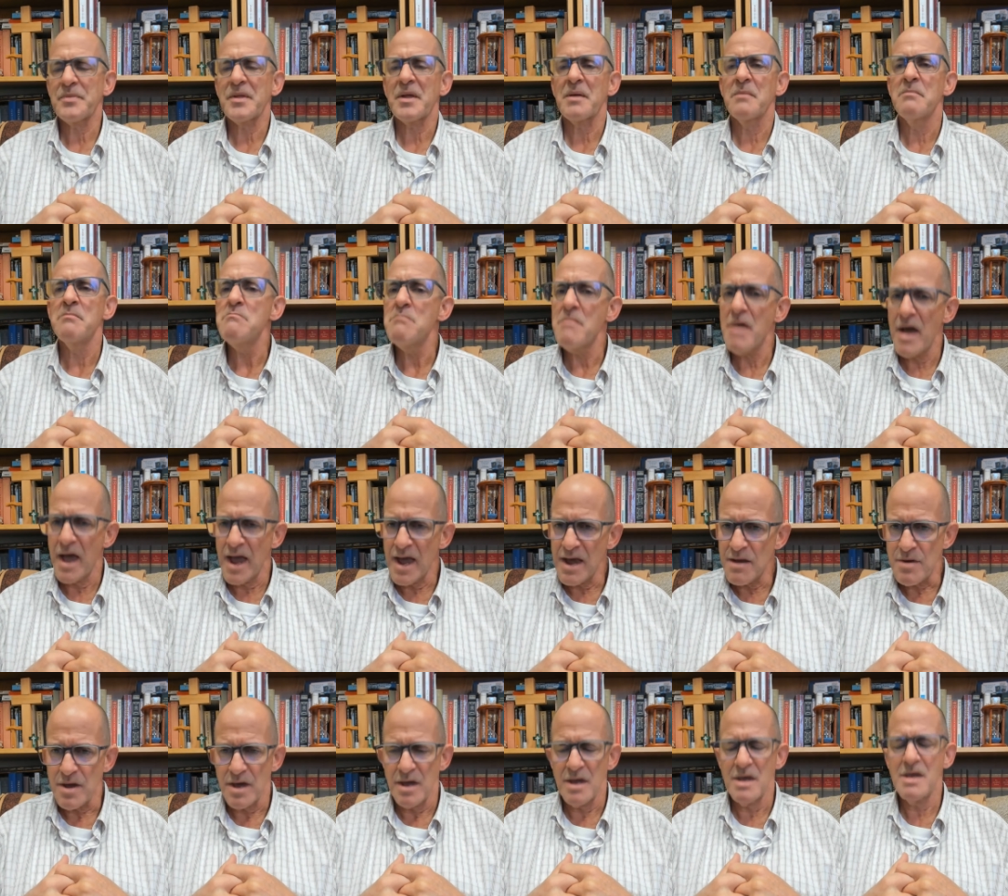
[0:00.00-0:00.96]

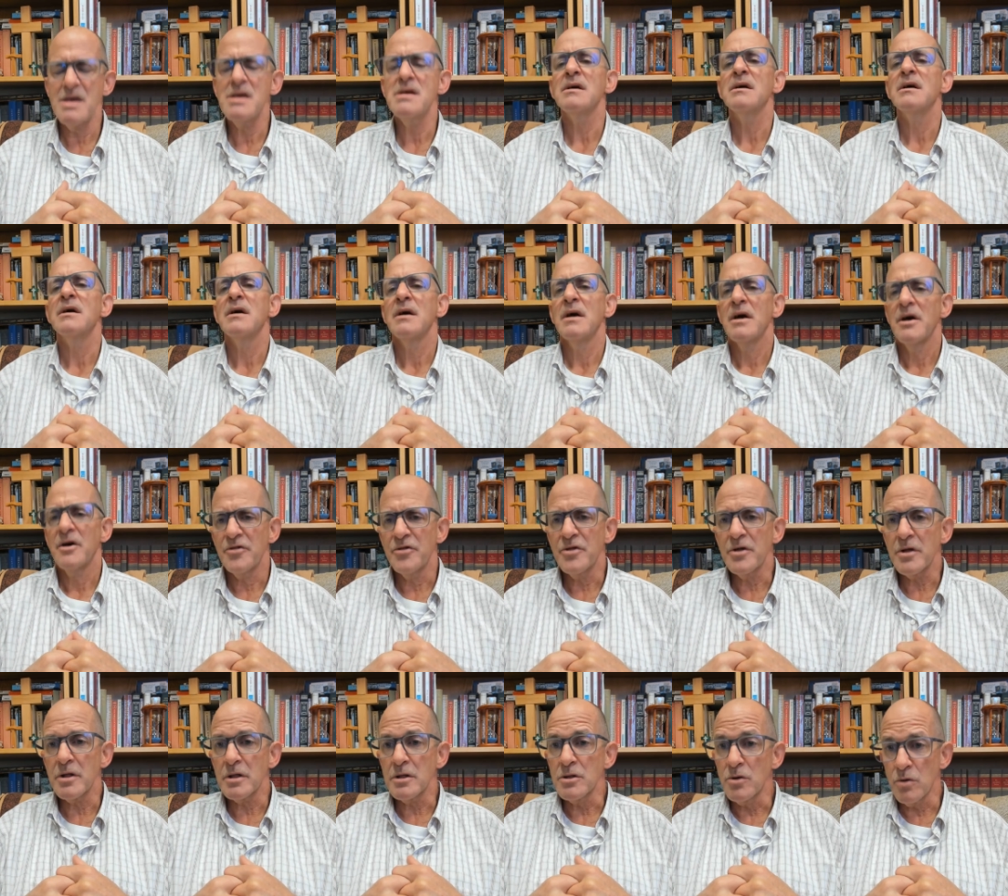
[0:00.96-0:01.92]
maybe
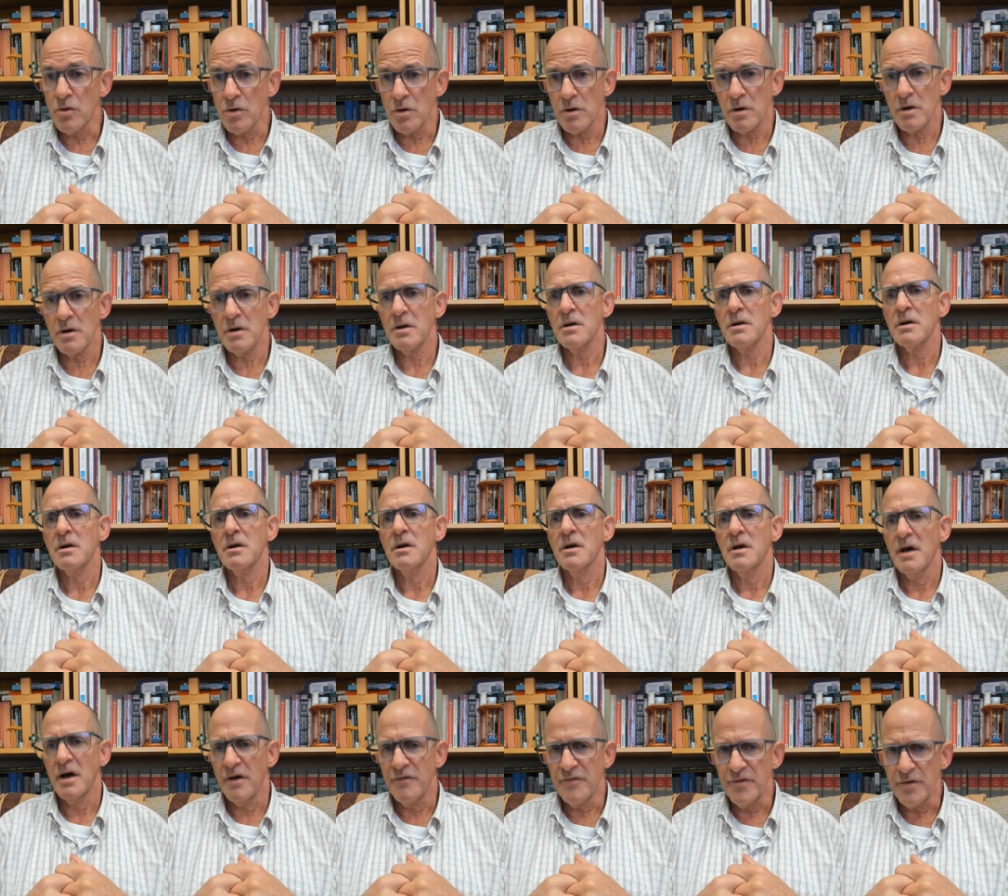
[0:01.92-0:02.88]
the lure
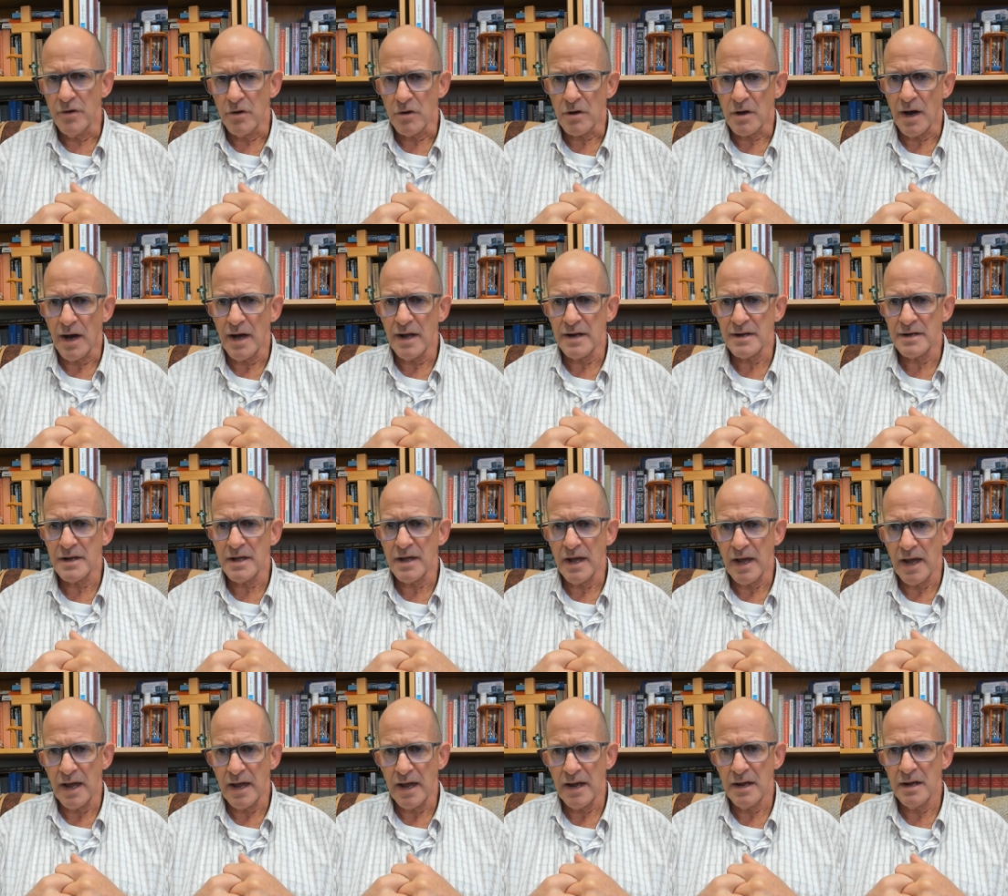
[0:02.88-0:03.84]
of ill-gotten
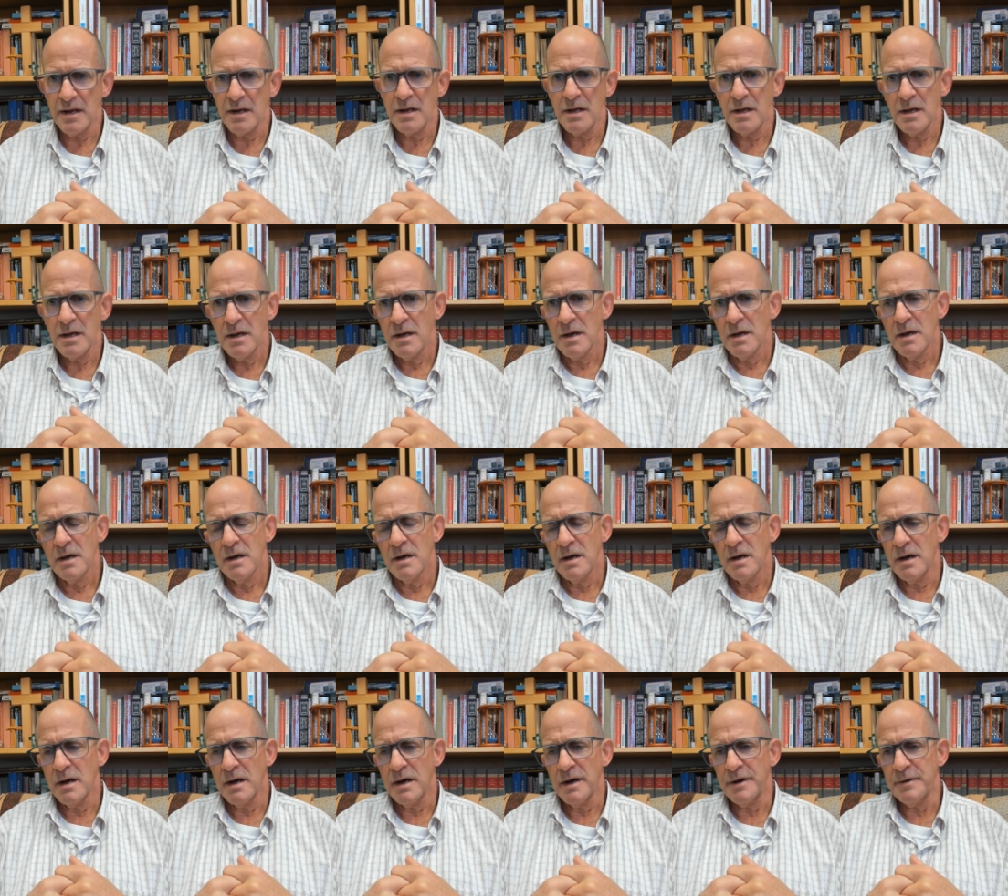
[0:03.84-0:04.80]
gain
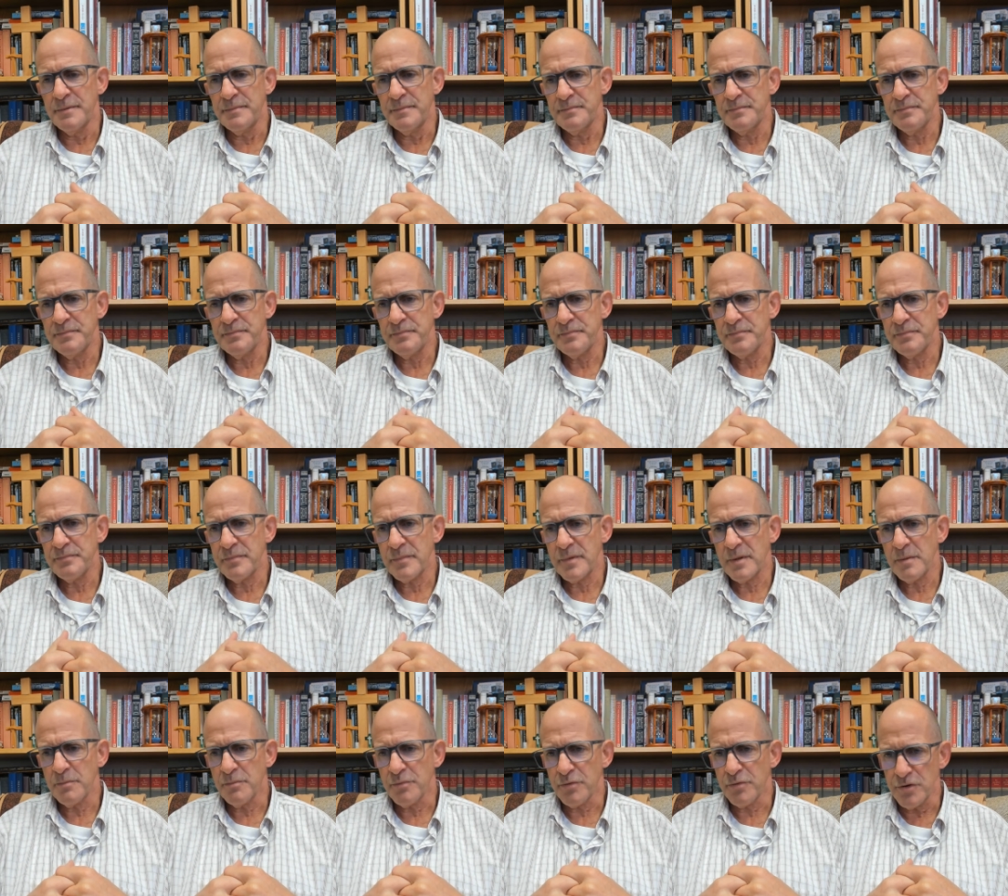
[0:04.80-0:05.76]
um,
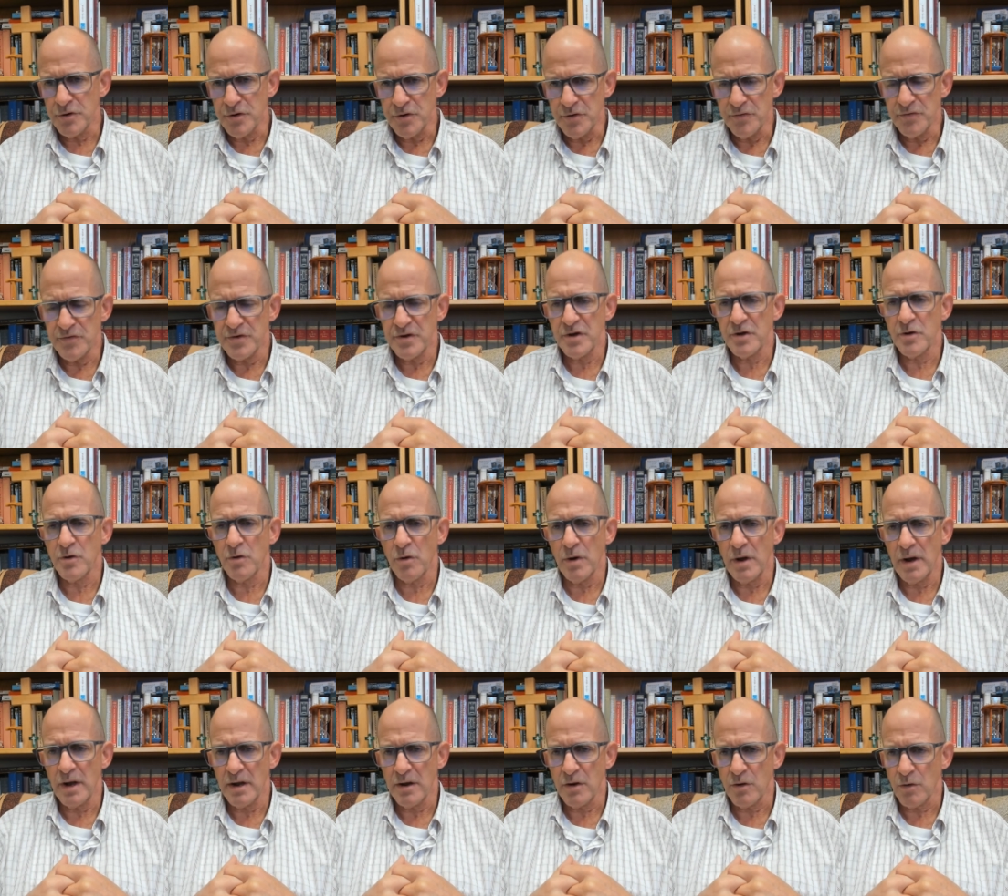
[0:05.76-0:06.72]
proved a
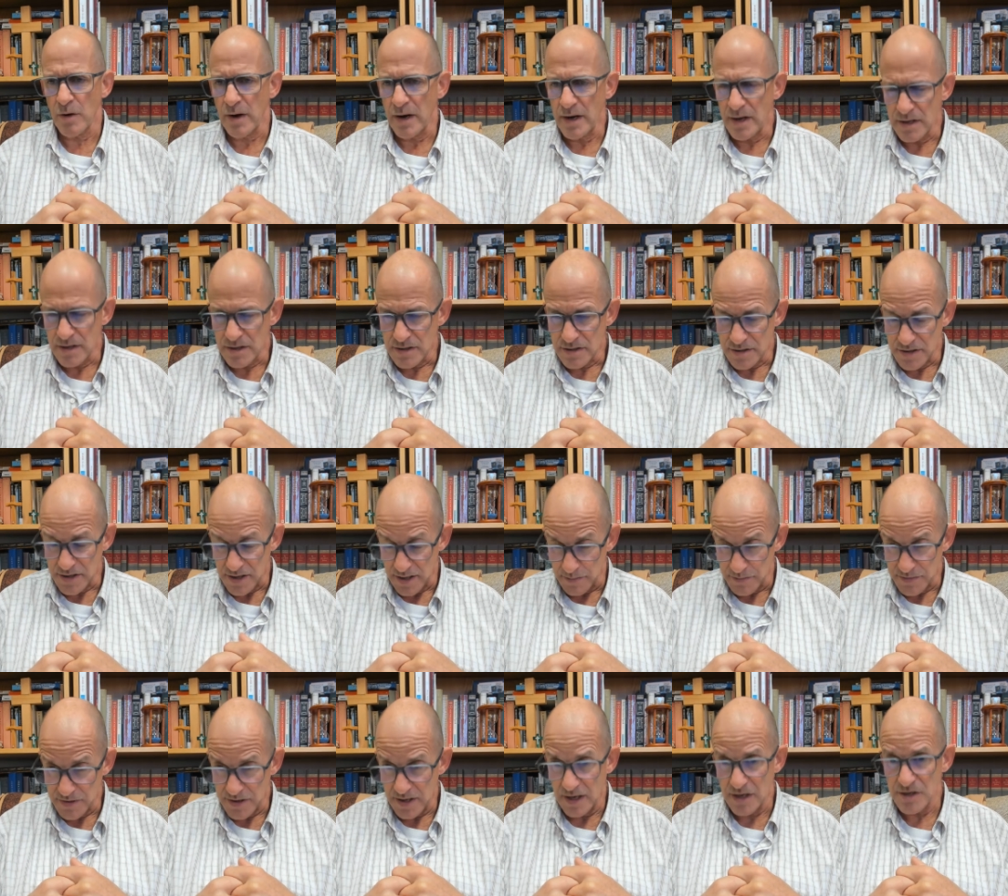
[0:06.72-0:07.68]
great, great
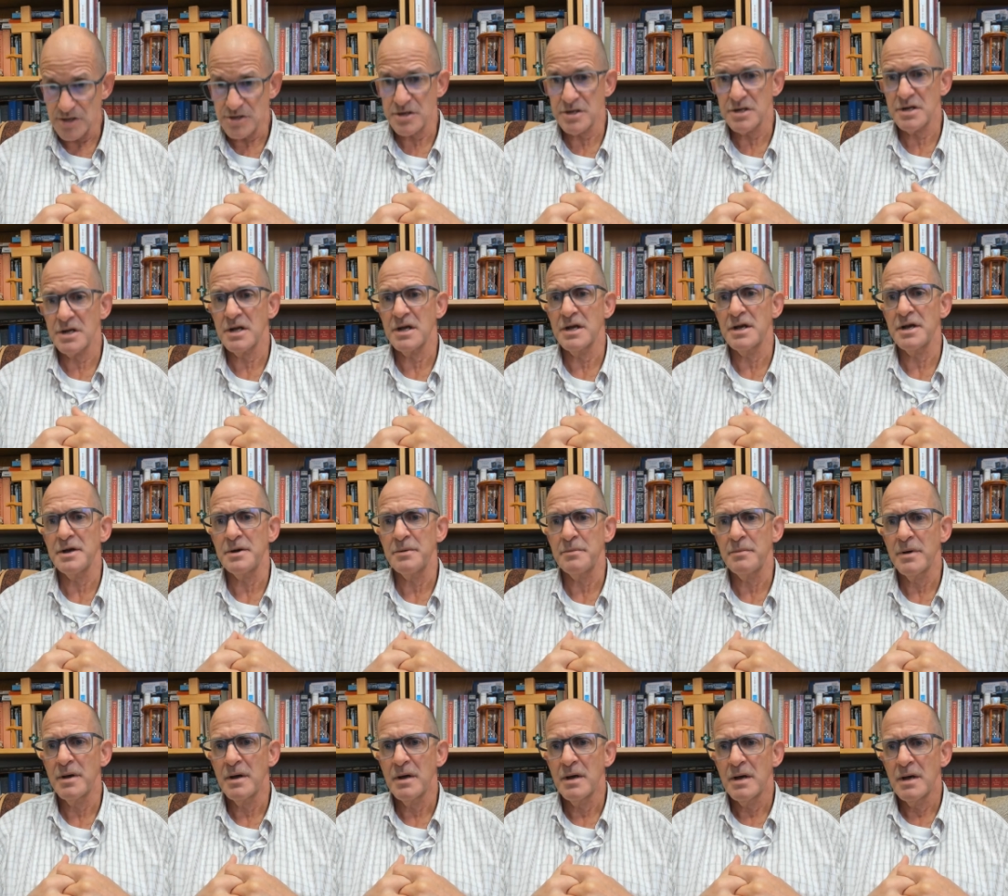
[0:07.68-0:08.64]
temptation to
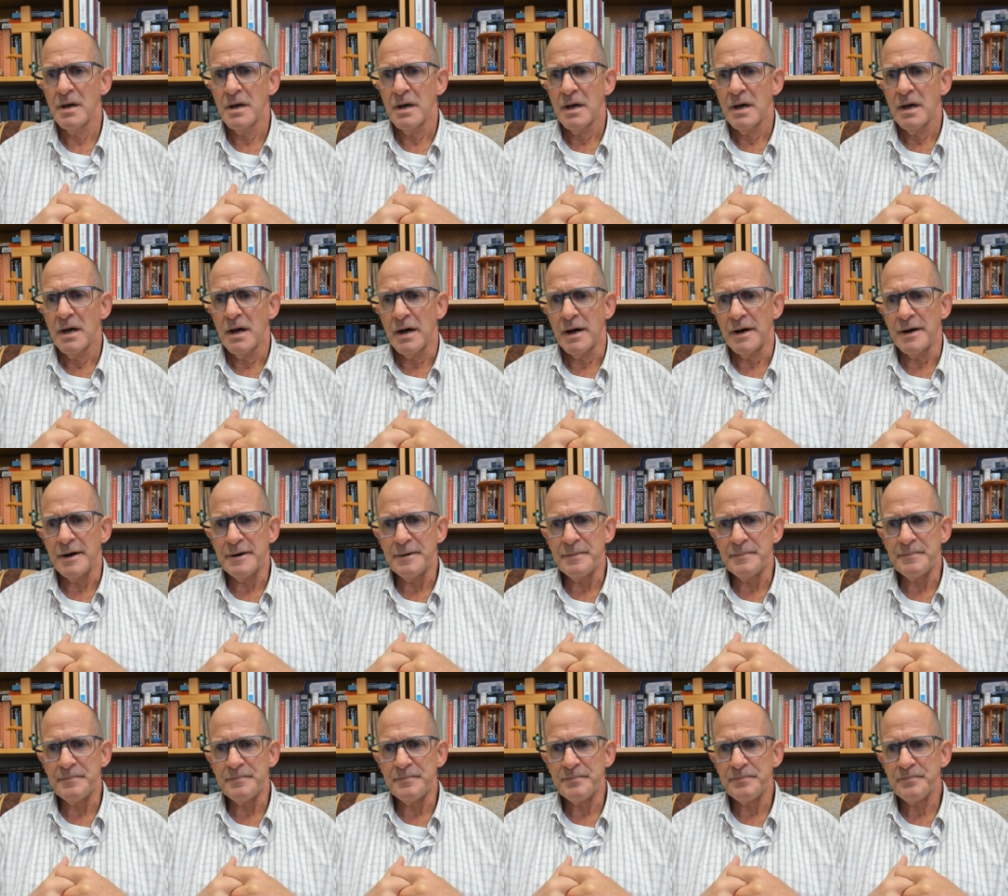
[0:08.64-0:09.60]
him.
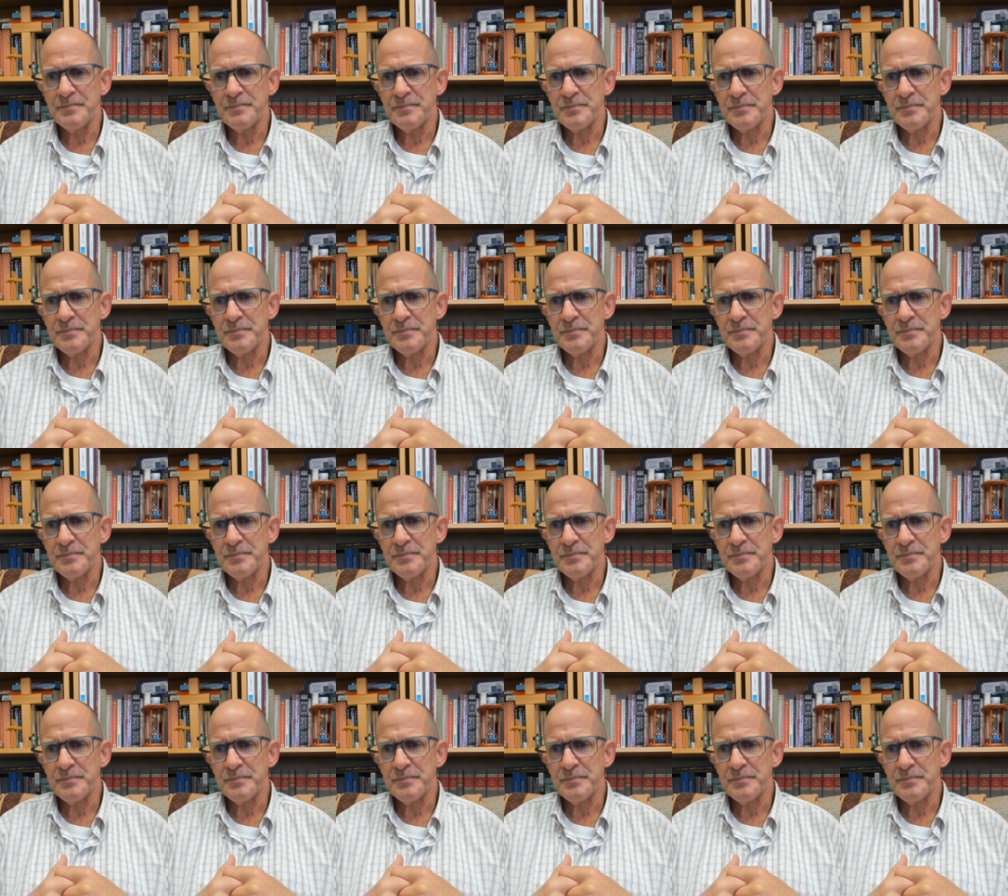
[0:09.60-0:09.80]
Um,